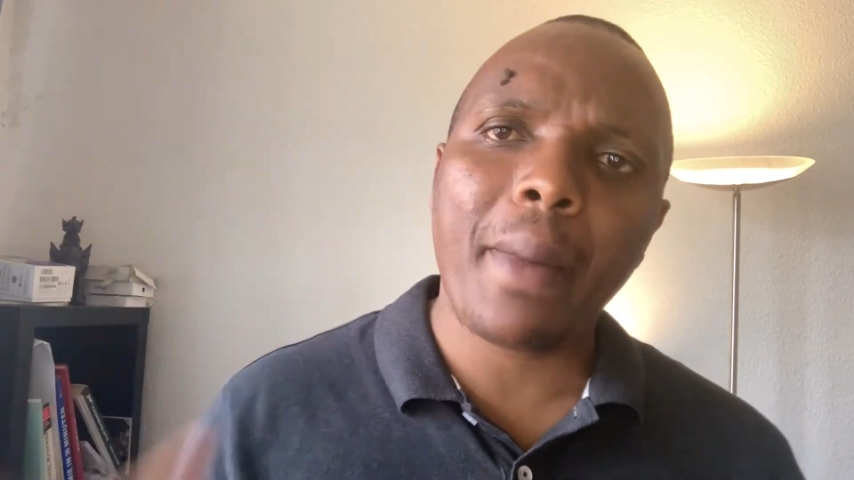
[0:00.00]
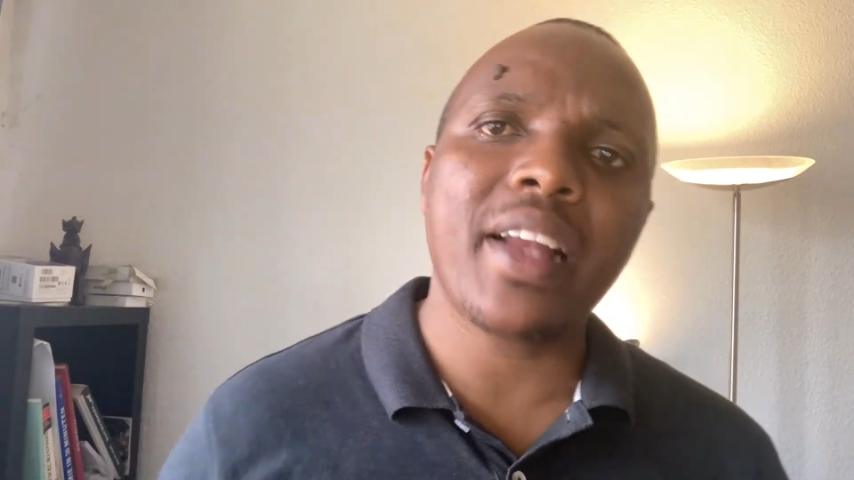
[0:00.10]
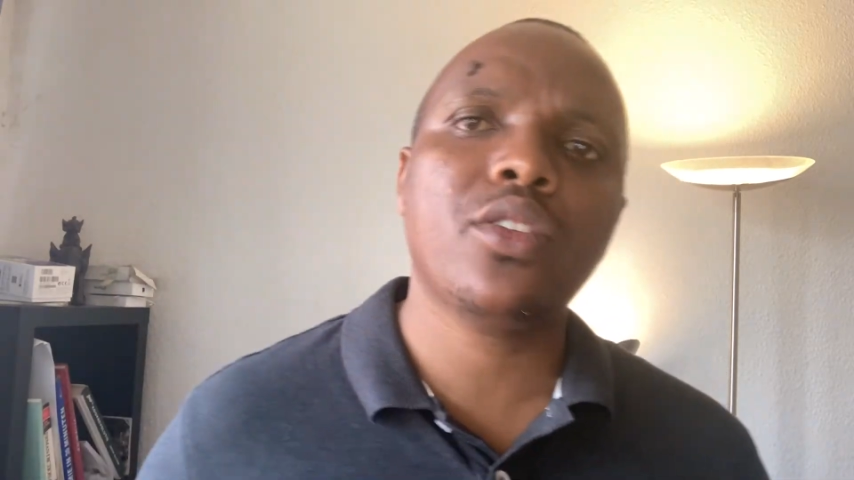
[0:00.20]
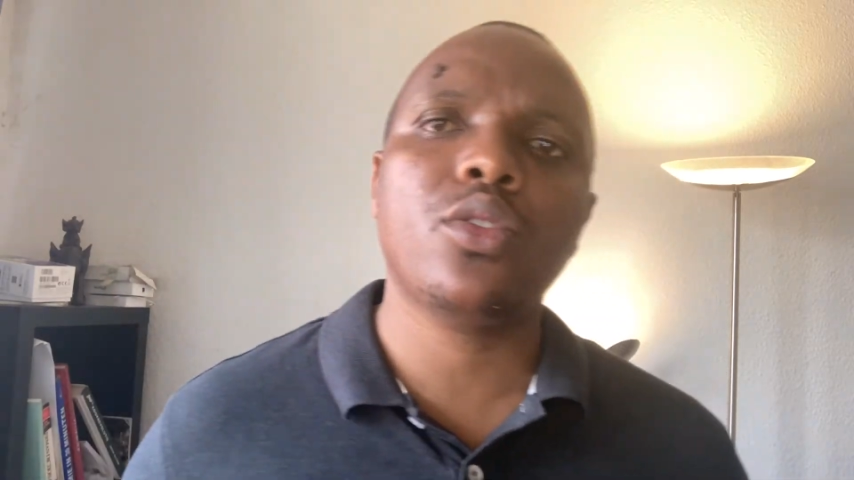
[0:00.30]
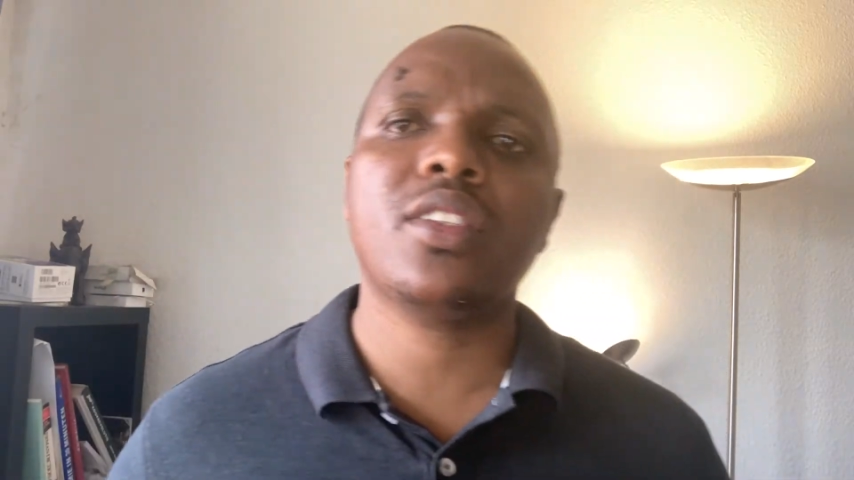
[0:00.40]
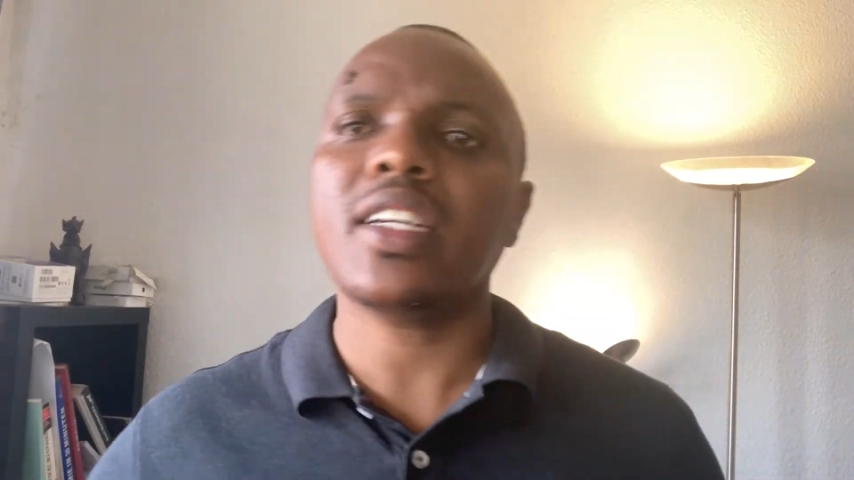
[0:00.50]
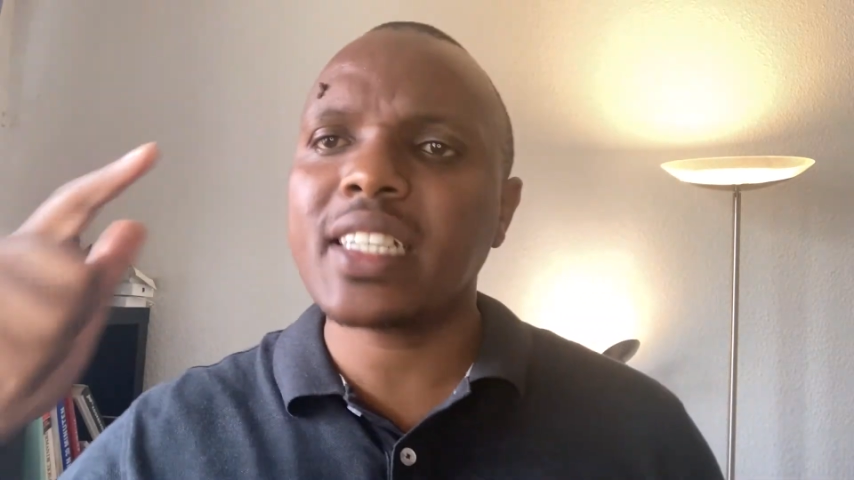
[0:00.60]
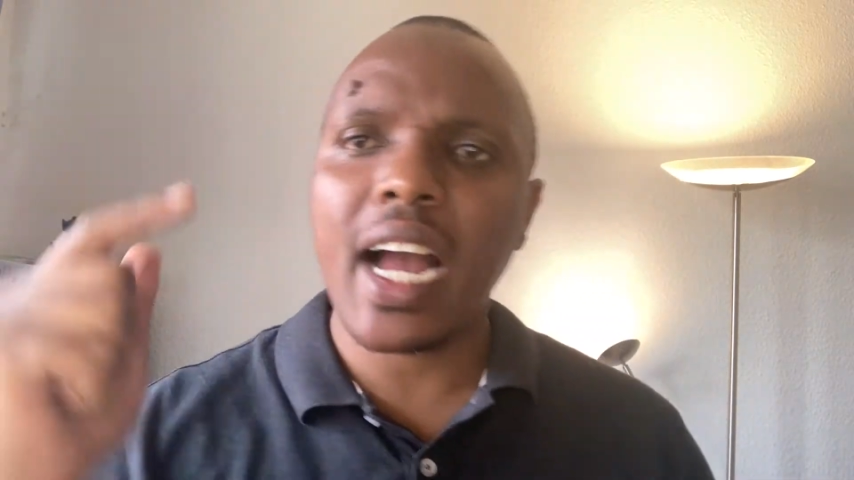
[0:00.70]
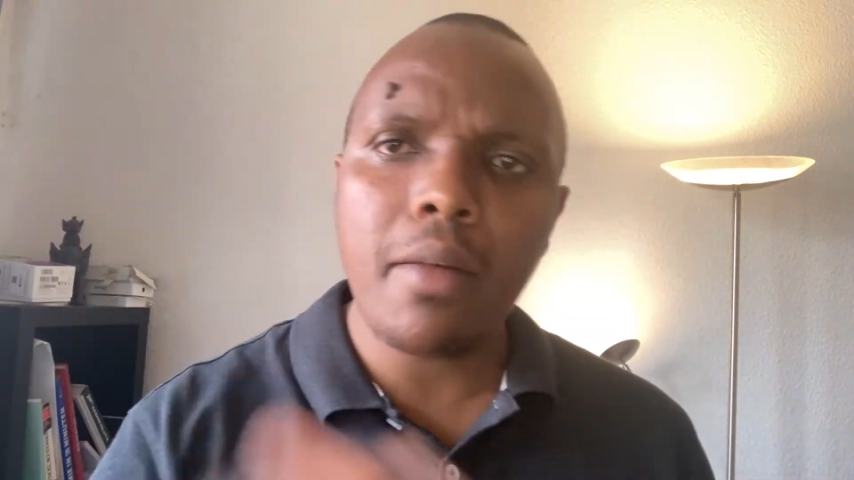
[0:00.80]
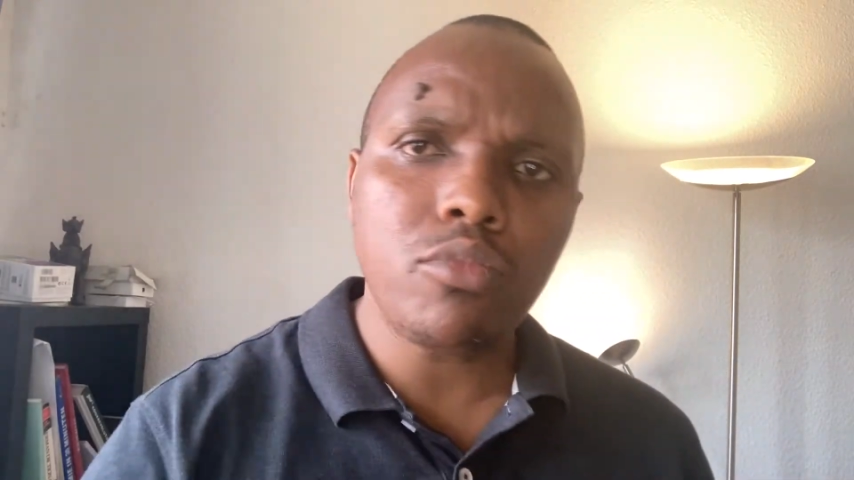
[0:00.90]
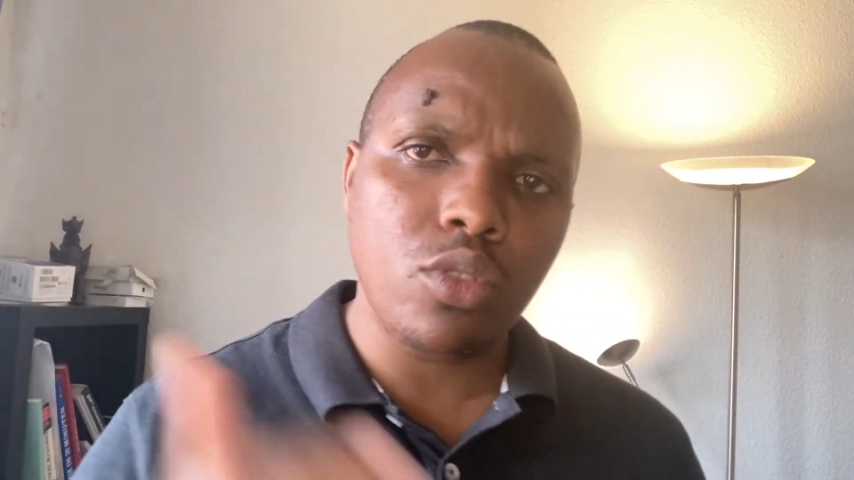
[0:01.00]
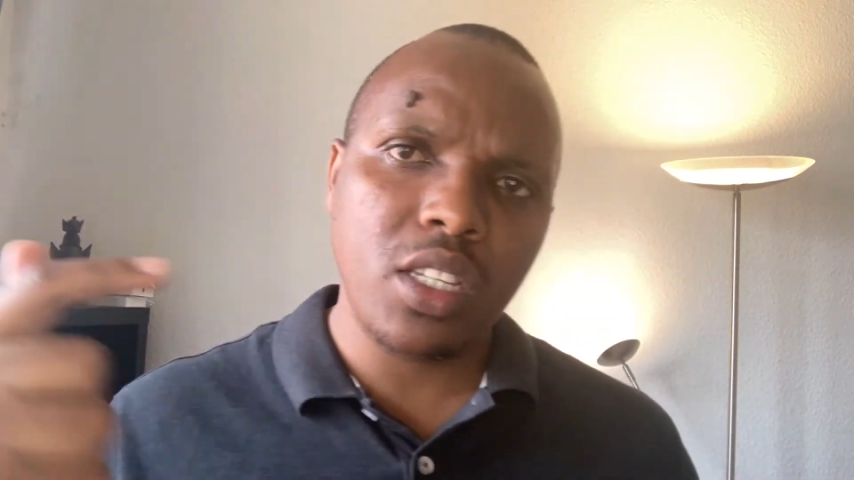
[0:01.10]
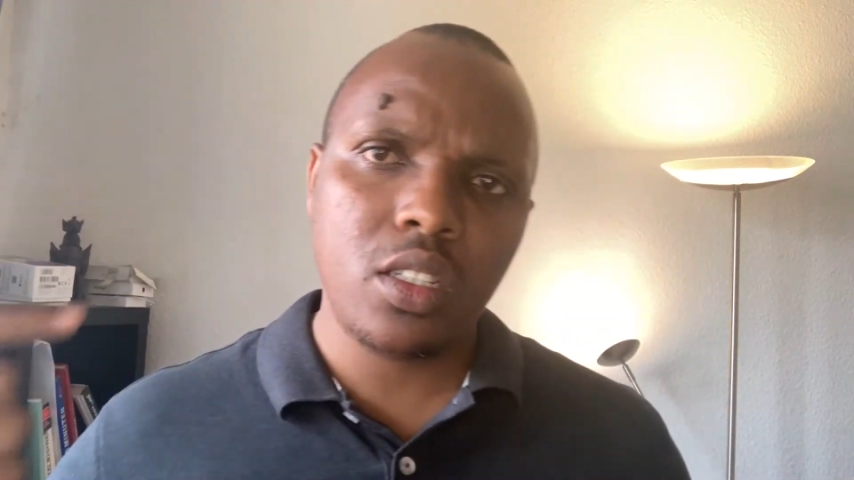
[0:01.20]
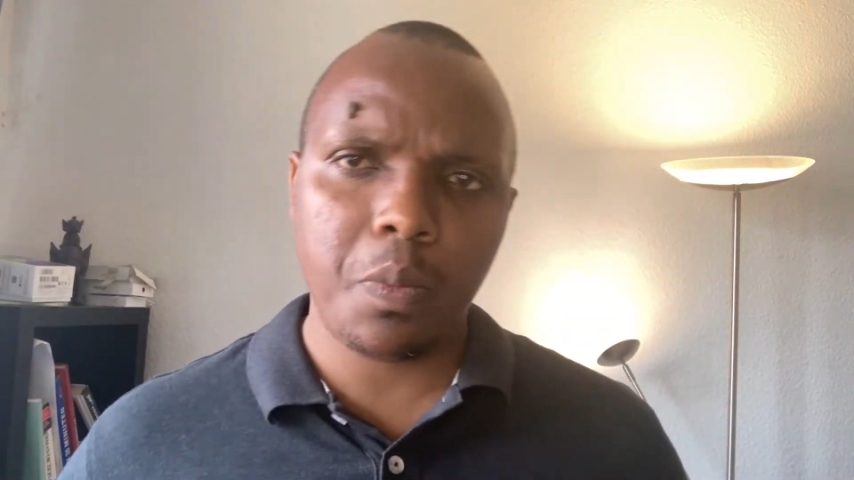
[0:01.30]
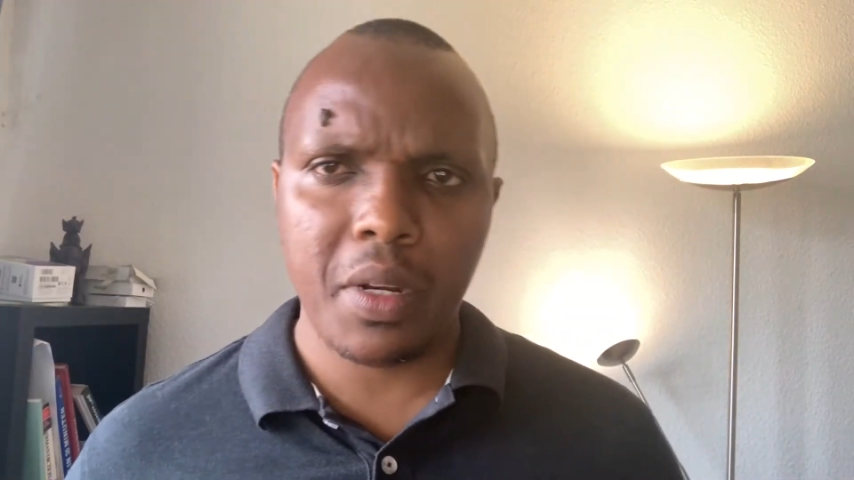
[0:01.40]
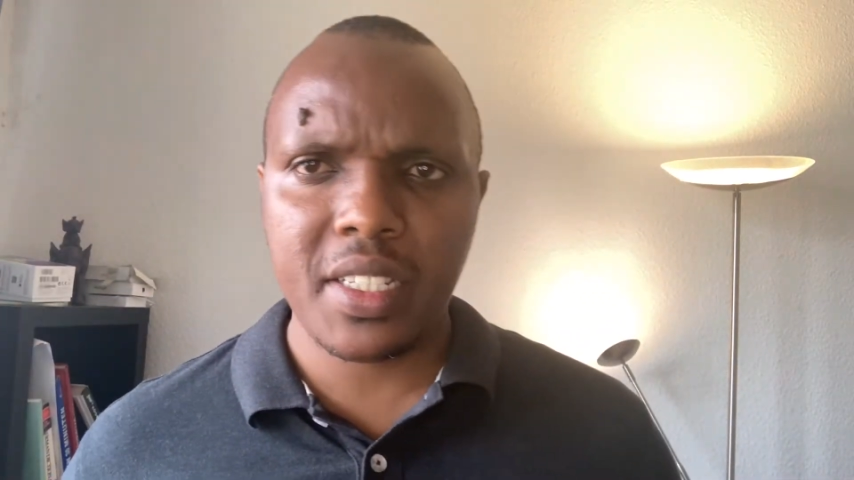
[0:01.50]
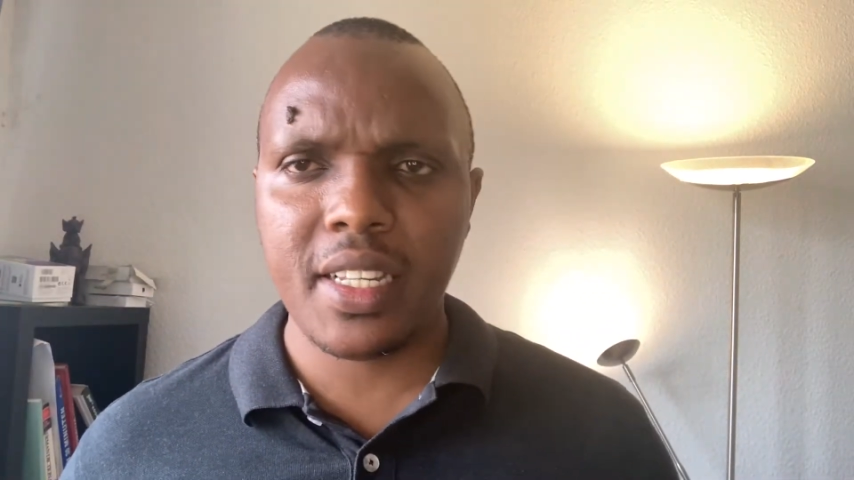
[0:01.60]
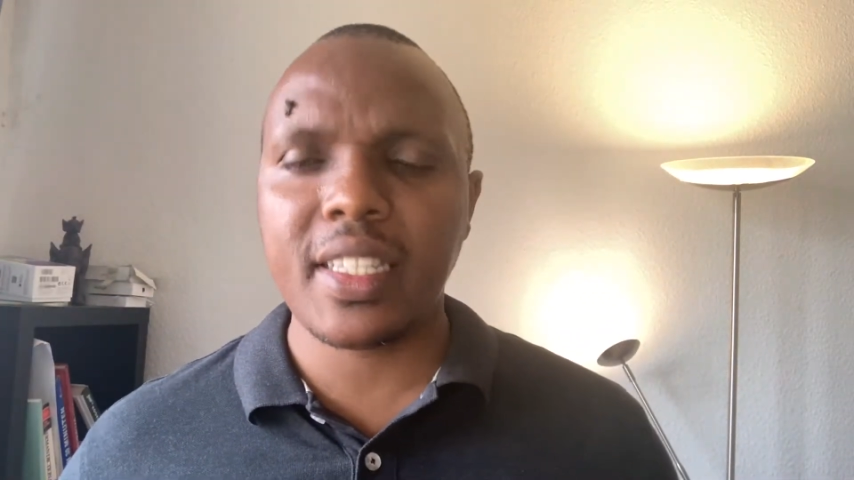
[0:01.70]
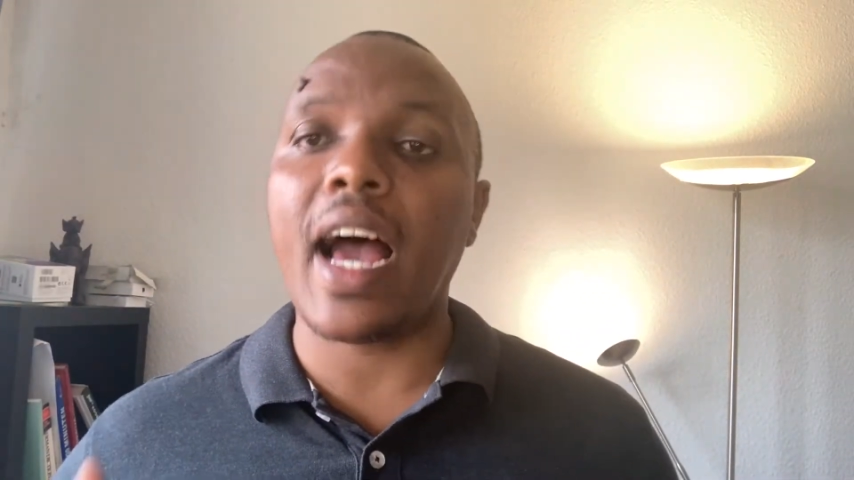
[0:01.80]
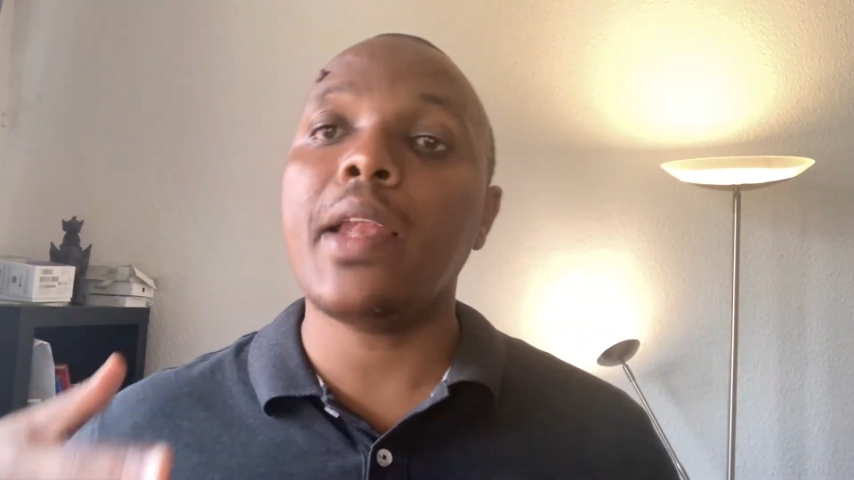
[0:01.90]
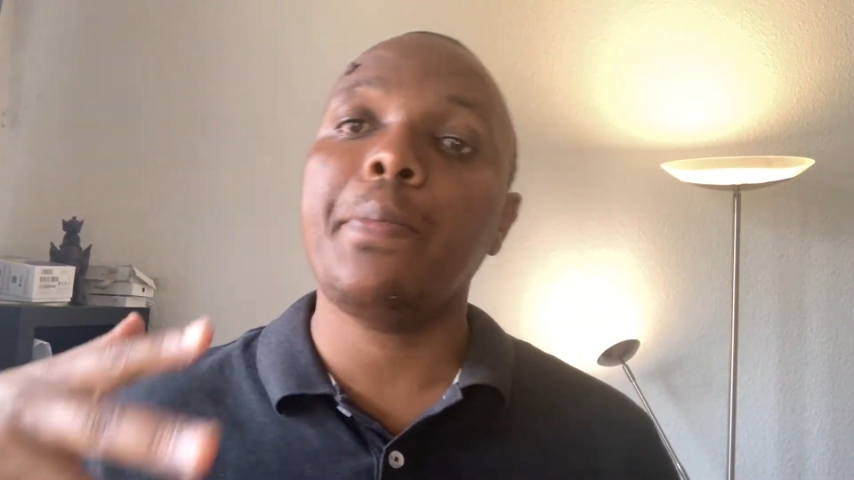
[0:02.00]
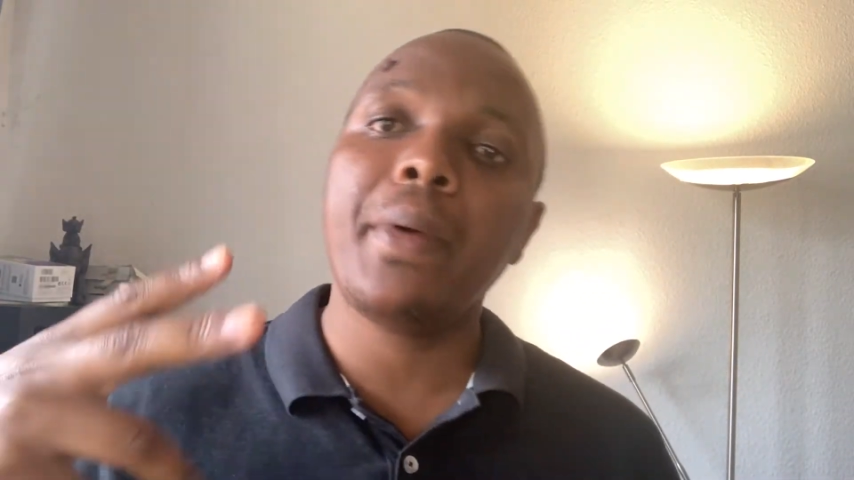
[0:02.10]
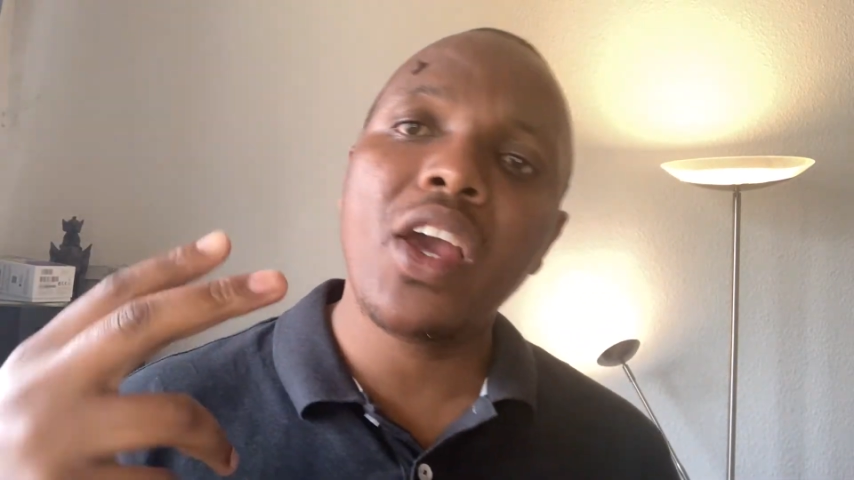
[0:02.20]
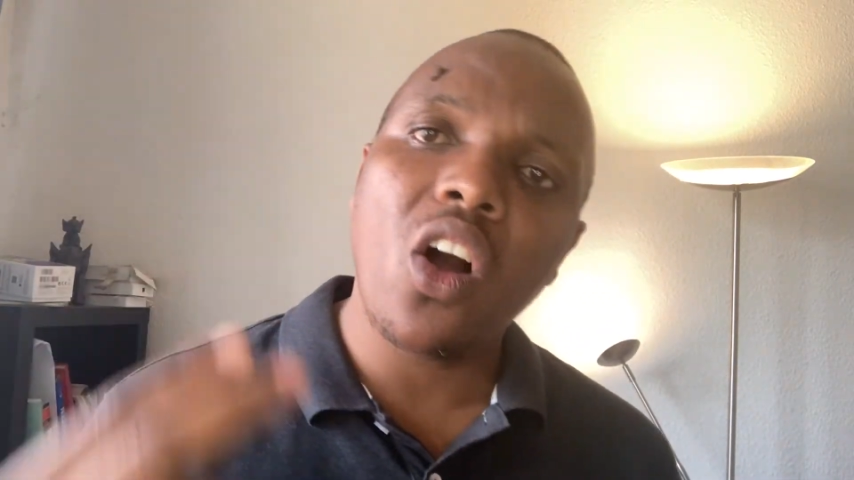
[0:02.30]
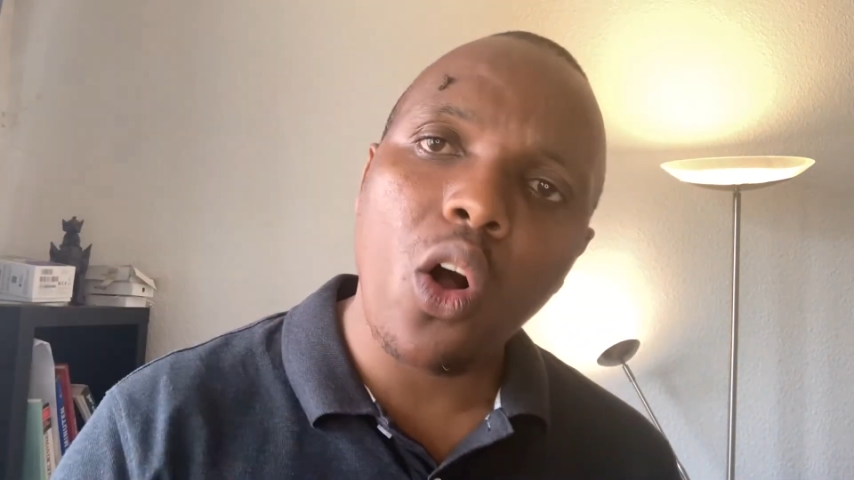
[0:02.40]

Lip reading: patrons that come to these places and pay